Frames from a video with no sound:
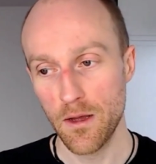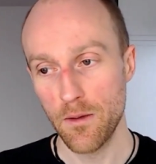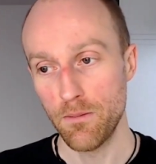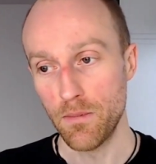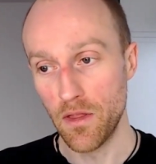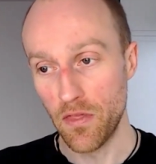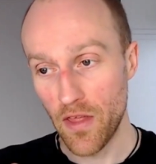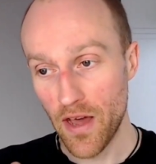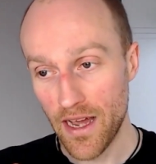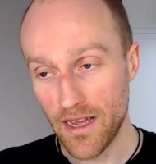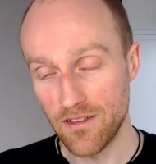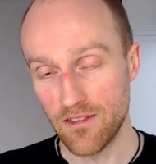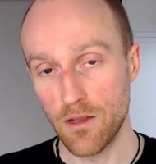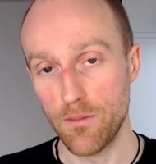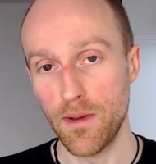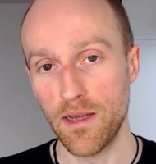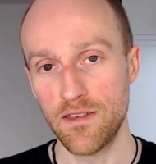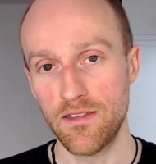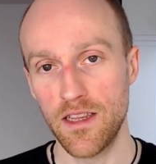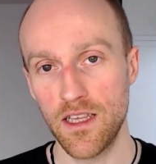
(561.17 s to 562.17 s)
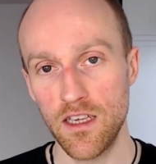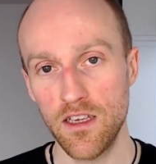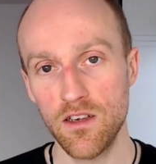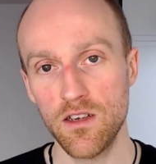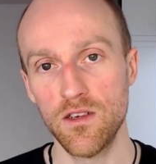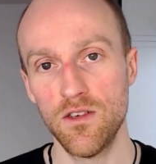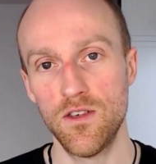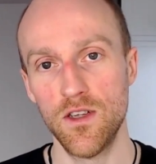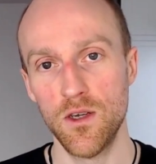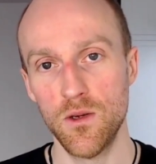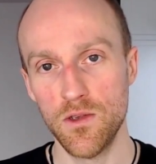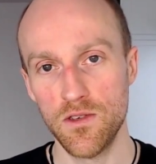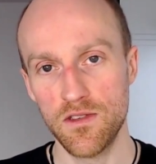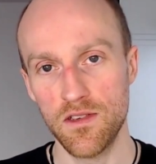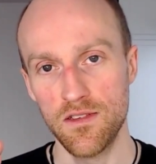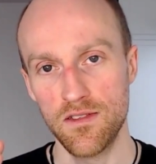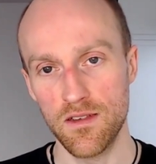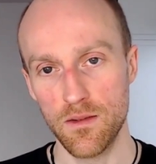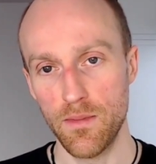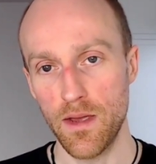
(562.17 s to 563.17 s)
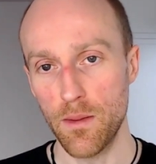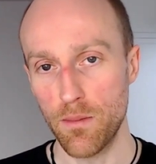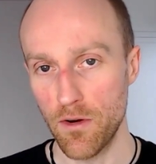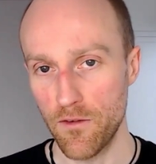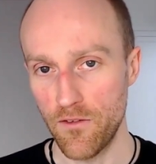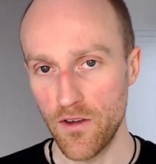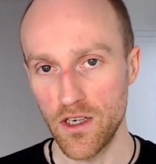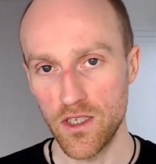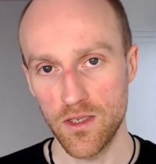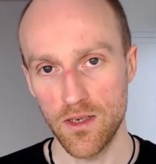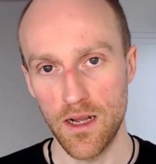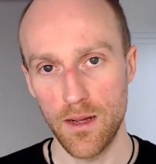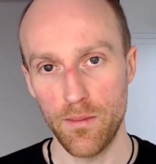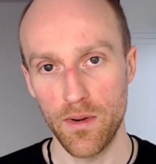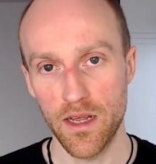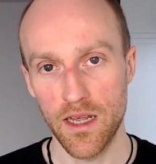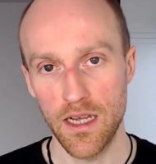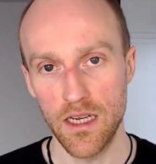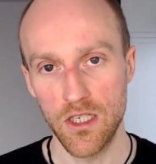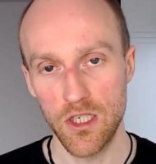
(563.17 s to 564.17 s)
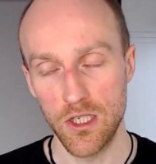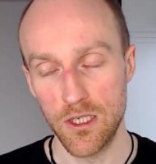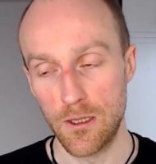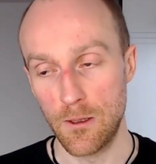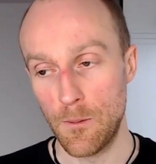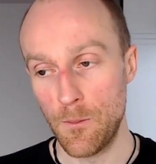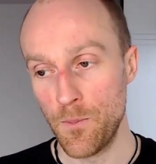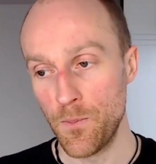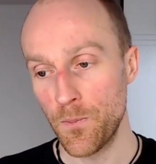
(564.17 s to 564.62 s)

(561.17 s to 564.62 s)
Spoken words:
But that is the best thing you can do, is to submit a professional application,